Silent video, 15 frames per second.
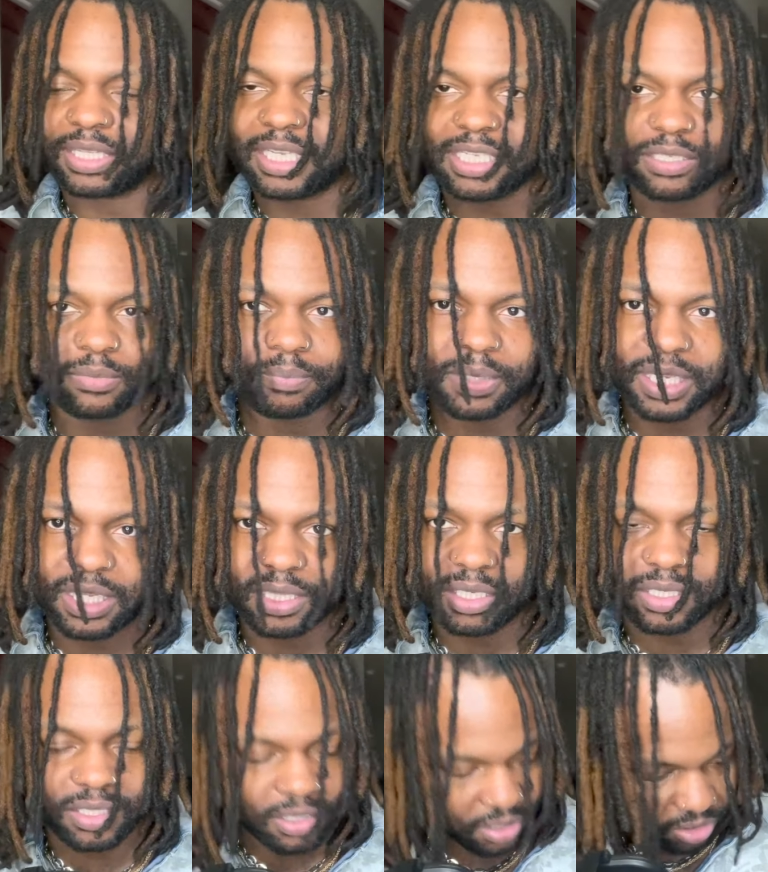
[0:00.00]
That's a
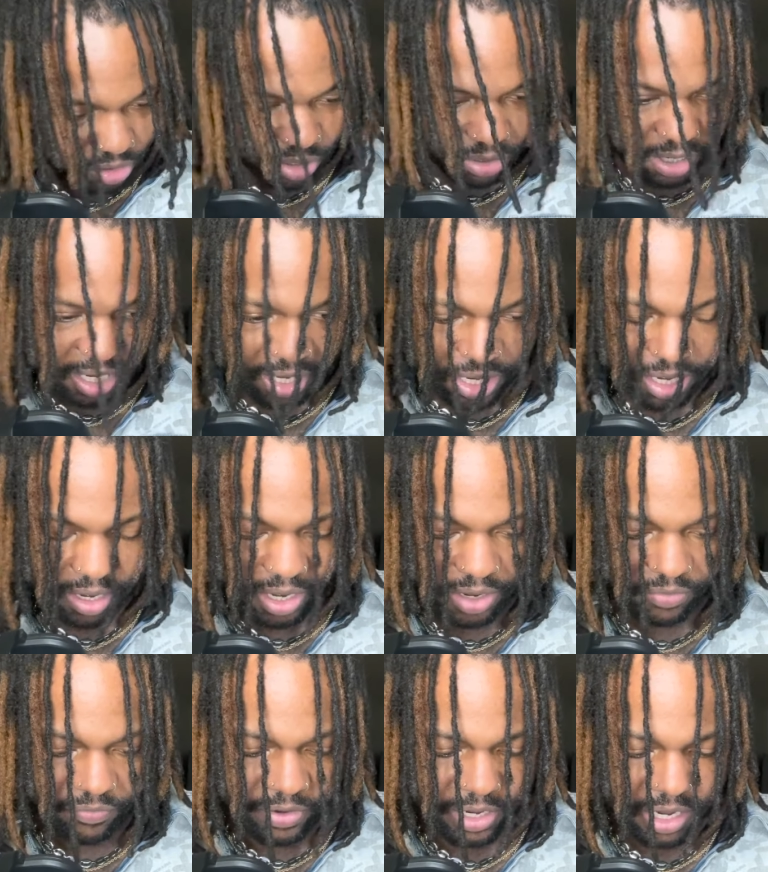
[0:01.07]
playlist. You know,
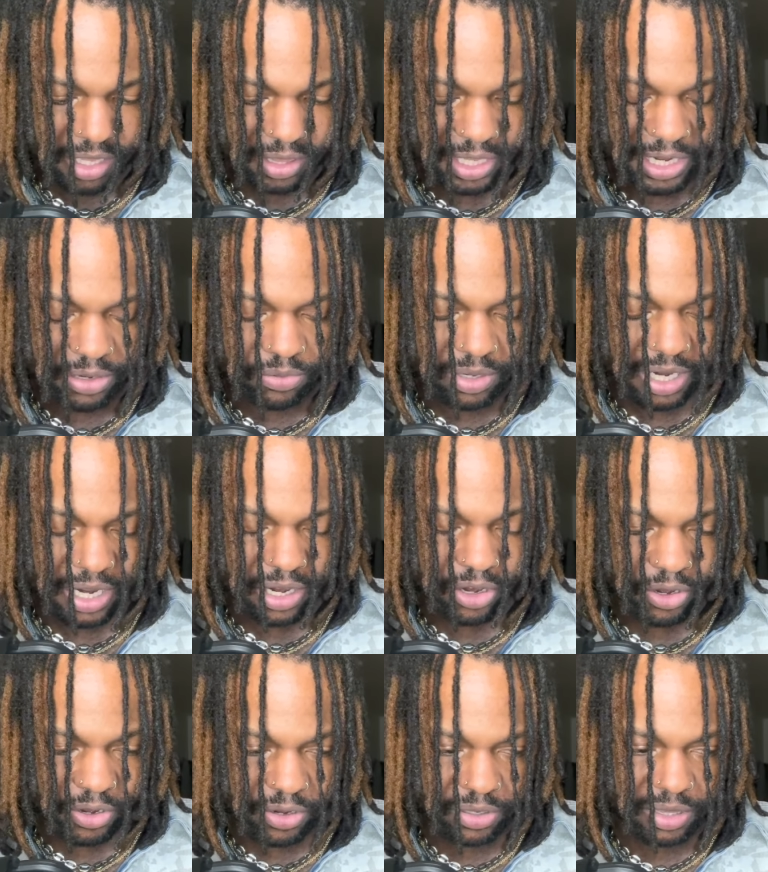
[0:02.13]
I like what I
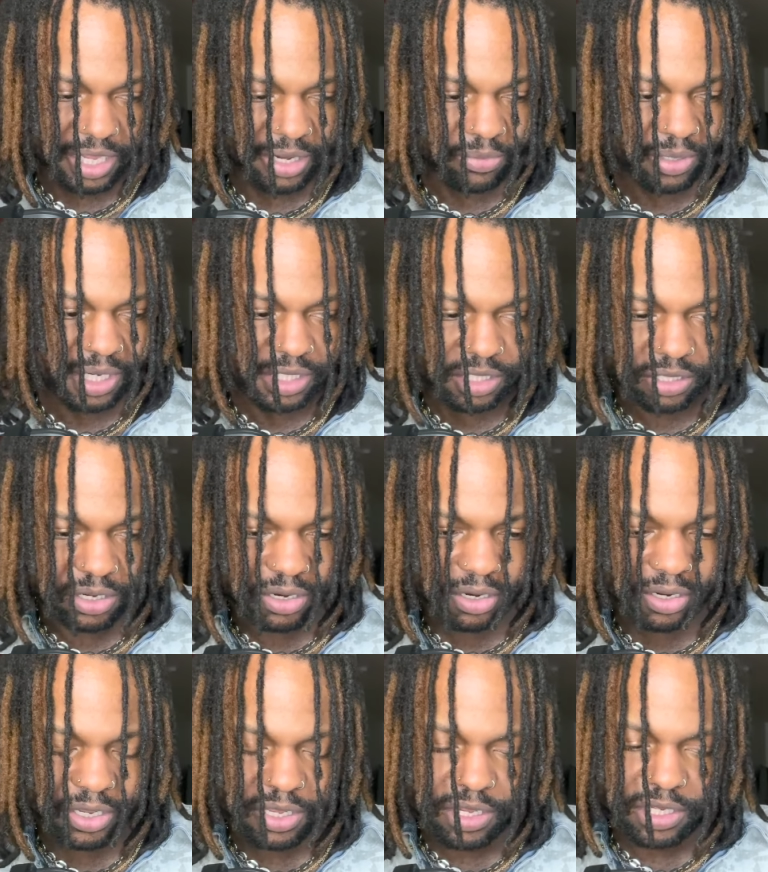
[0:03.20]
heard, like what I
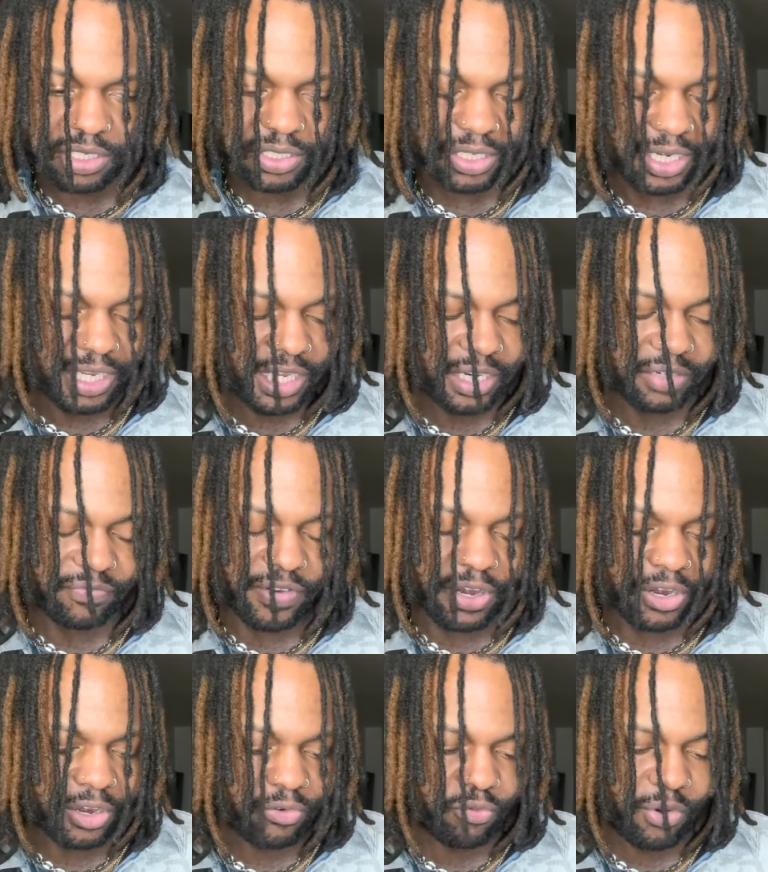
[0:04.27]
saw. Again,
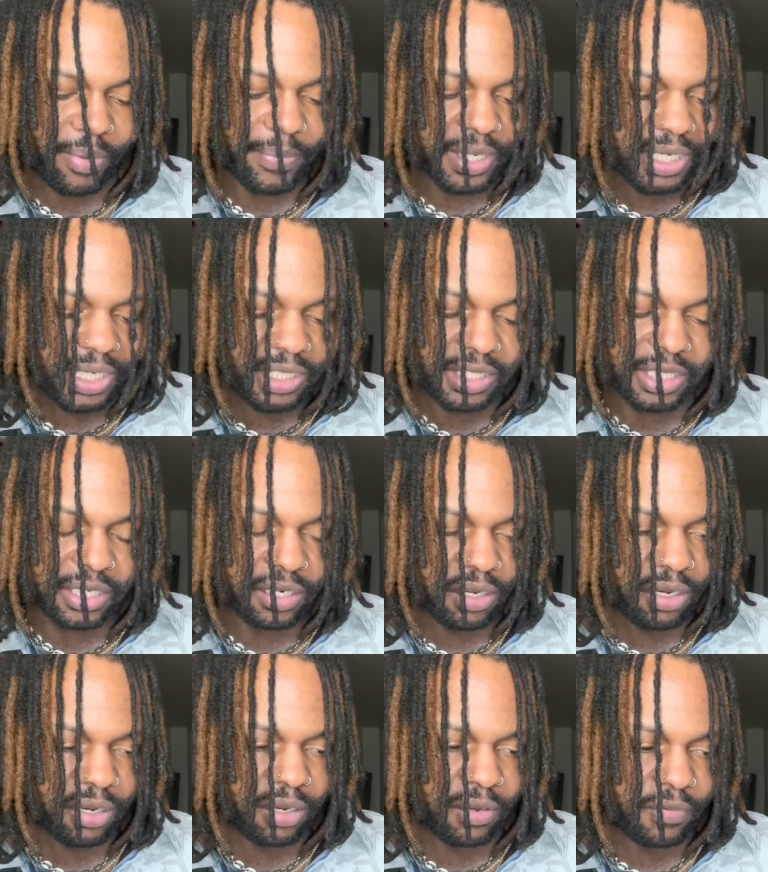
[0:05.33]
very reminiscent
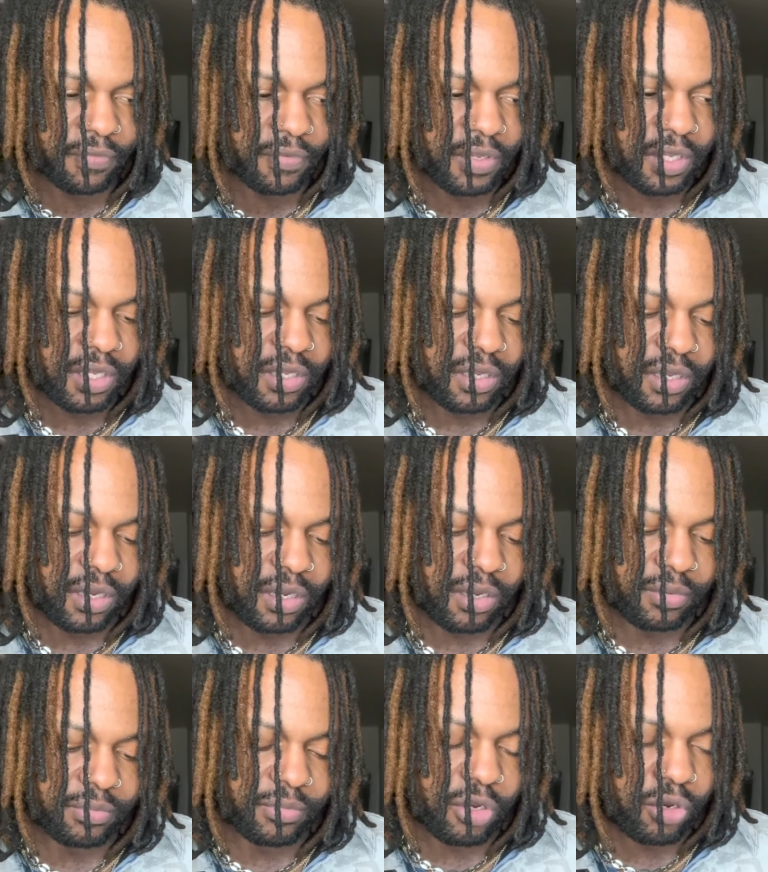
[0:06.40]
of
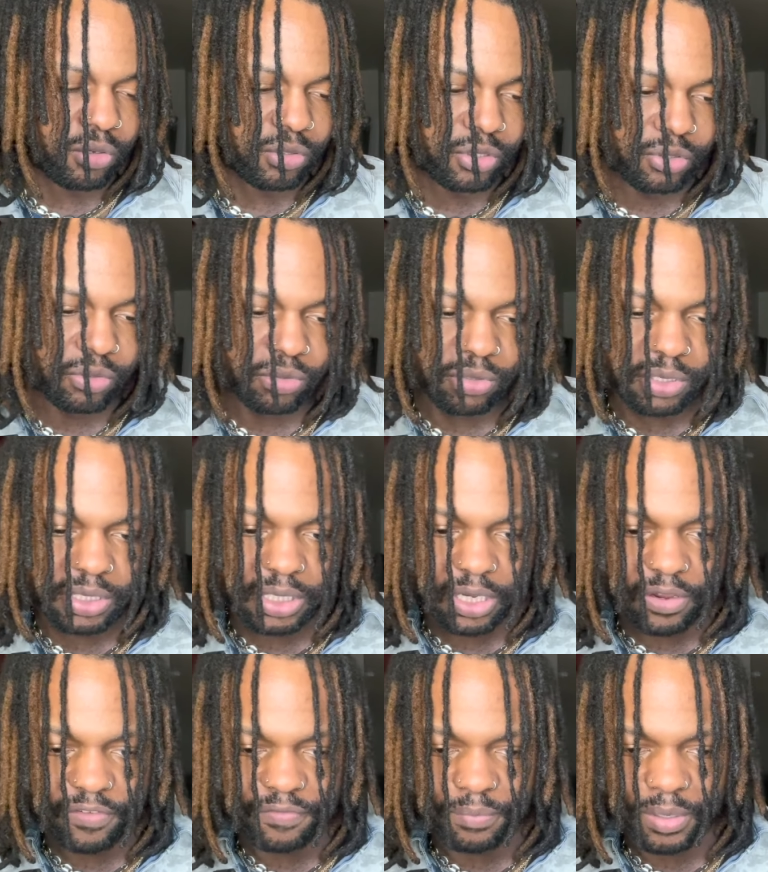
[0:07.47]
old school
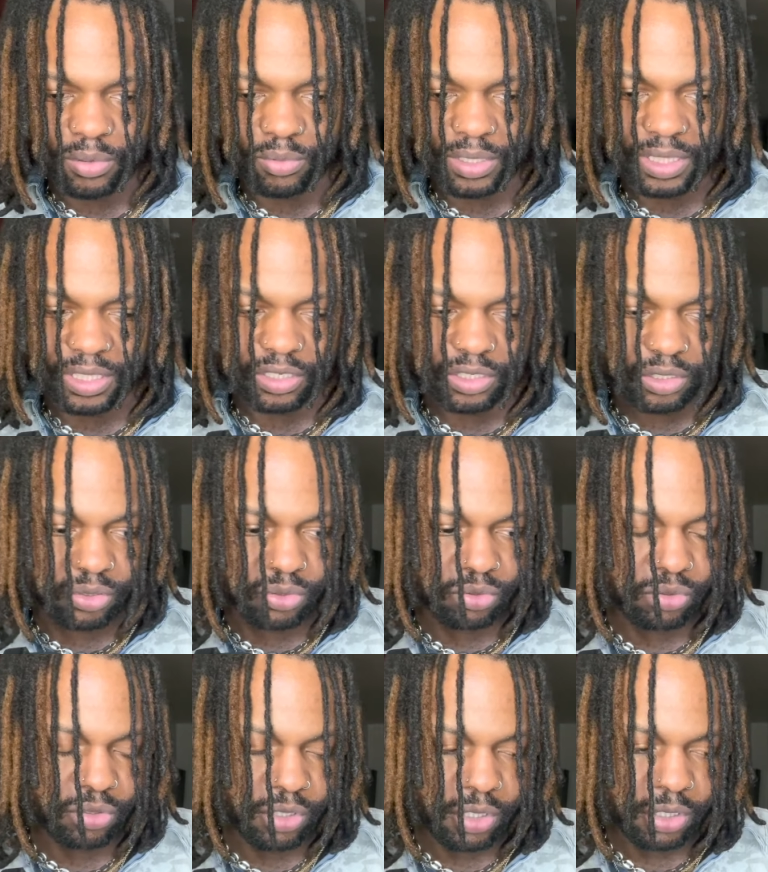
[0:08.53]
stuff, but with a
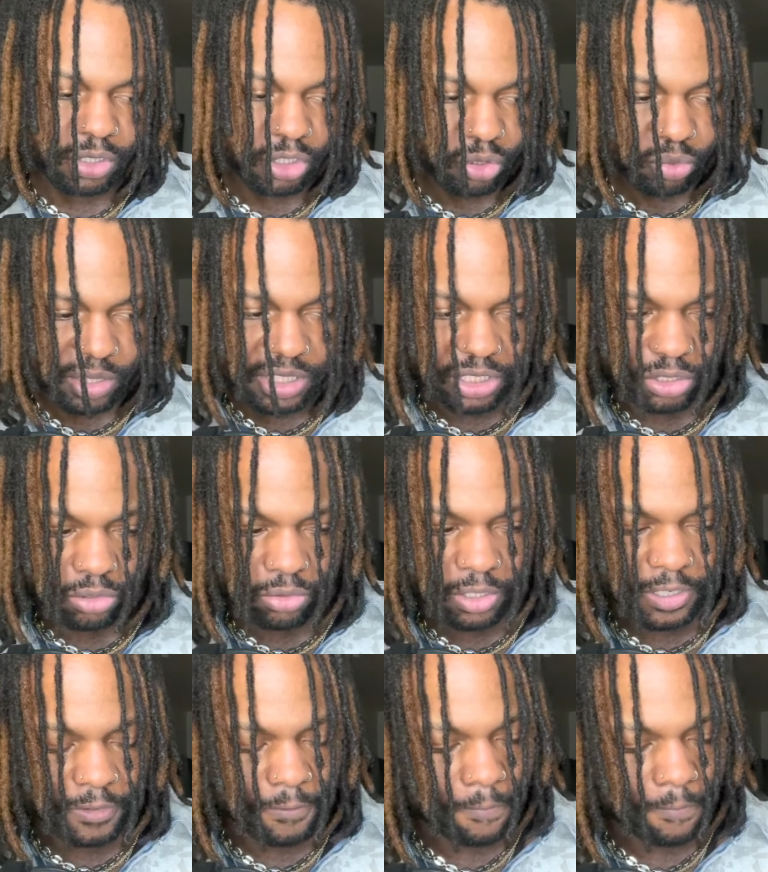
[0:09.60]
new twist to it.